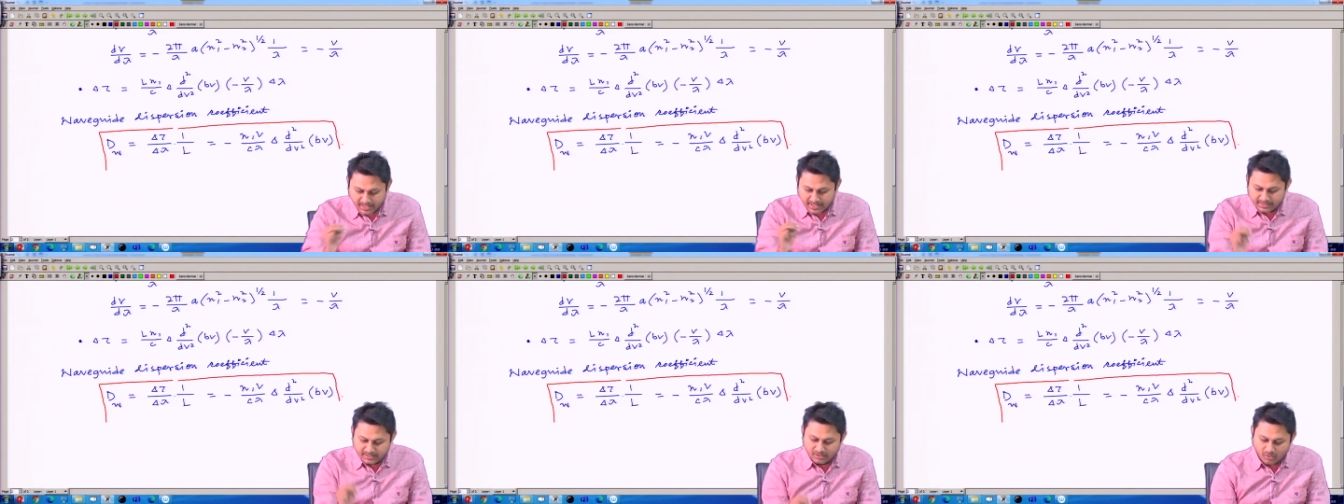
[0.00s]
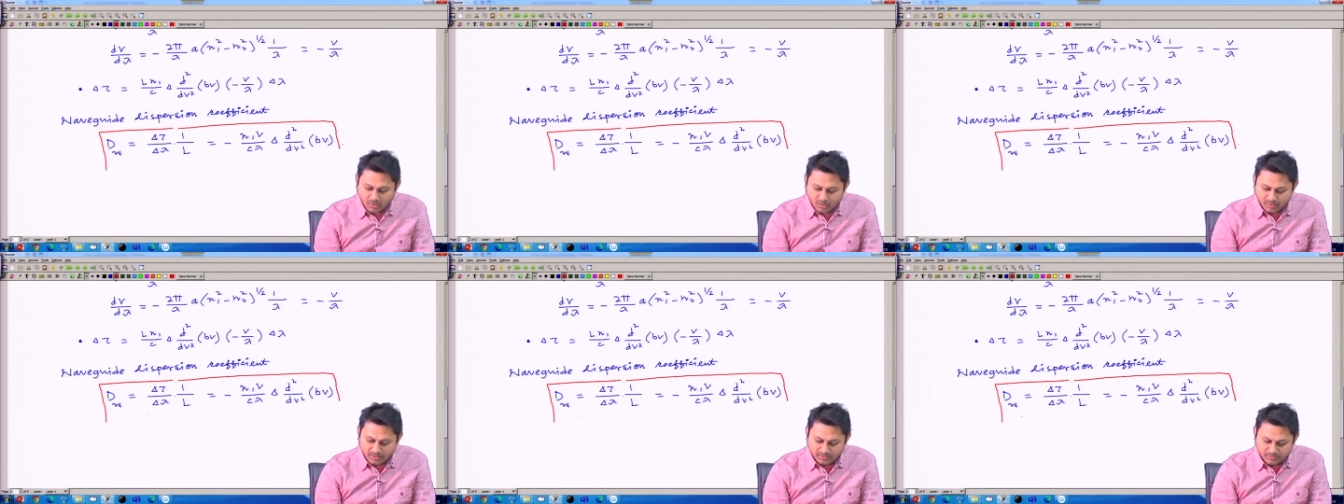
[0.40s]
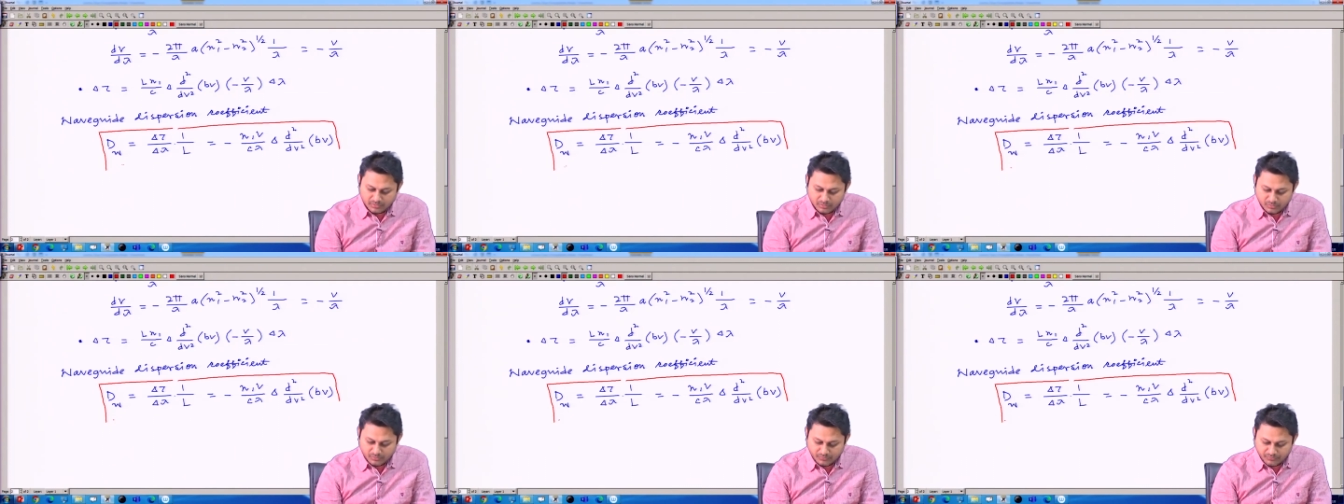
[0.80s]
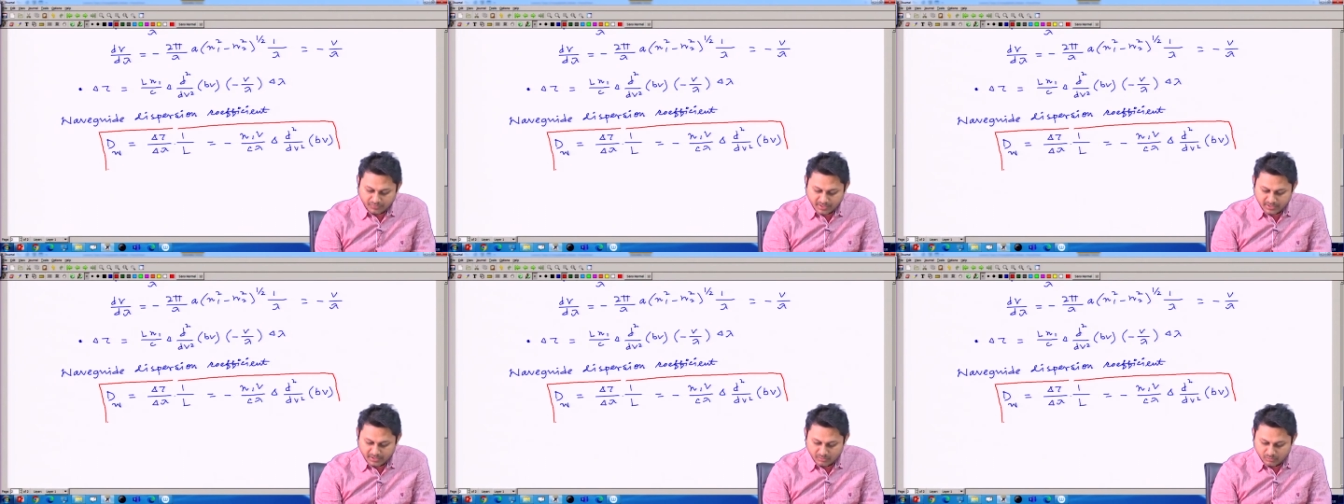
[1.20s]
And in order to
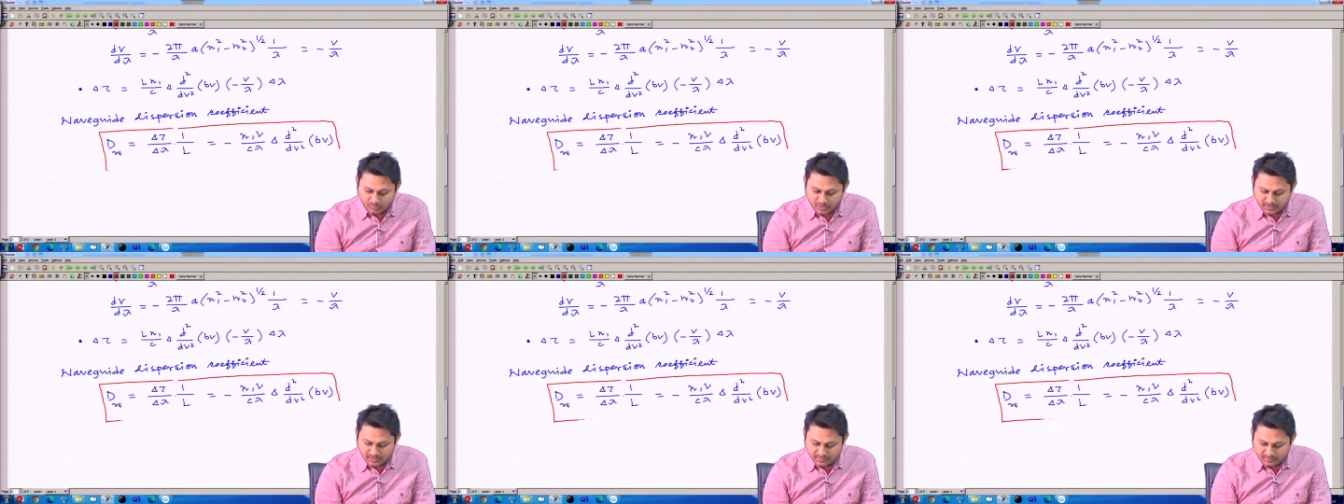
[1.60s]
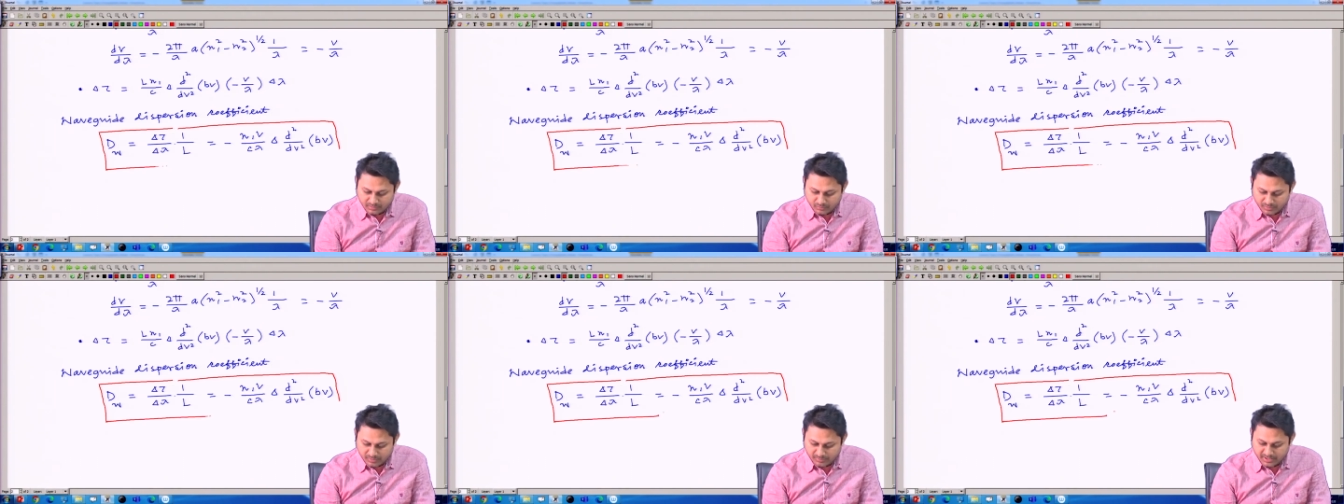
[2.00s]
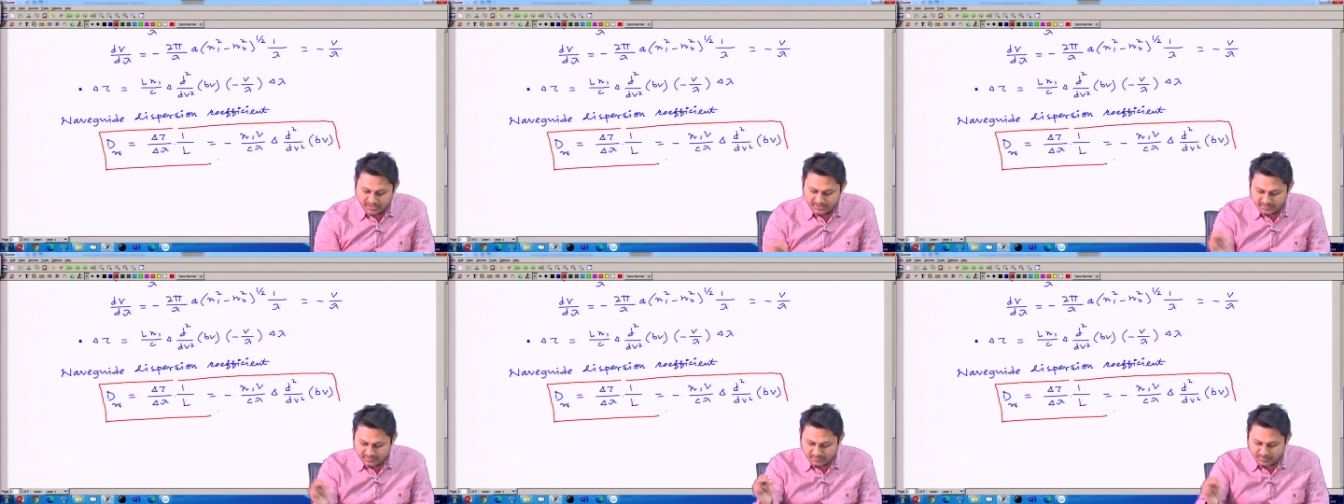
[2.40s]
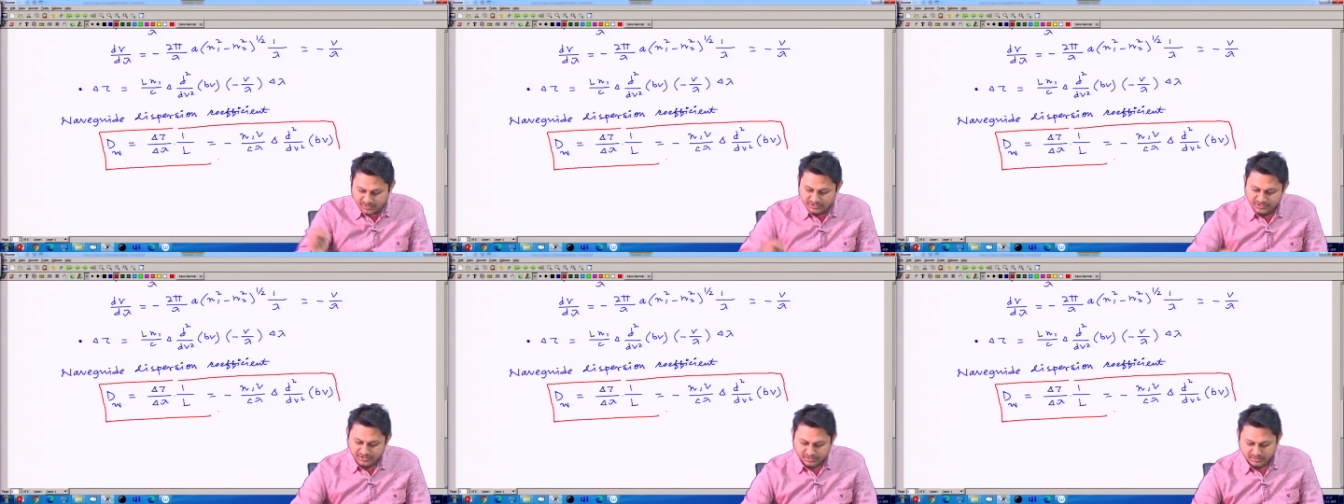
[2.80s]
find out what is the waveguide
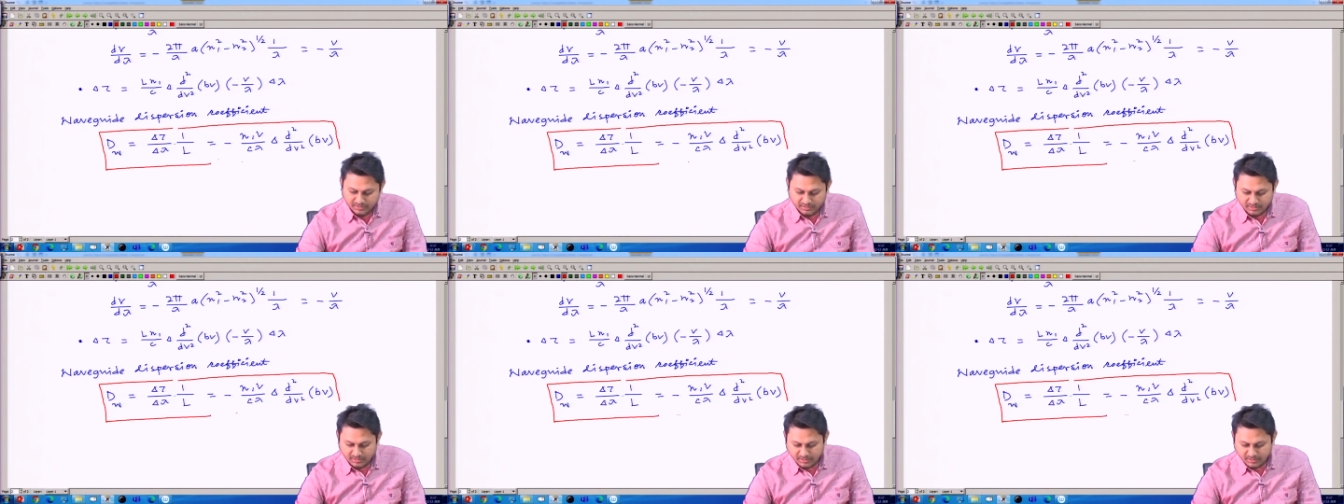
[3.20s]
dispersion,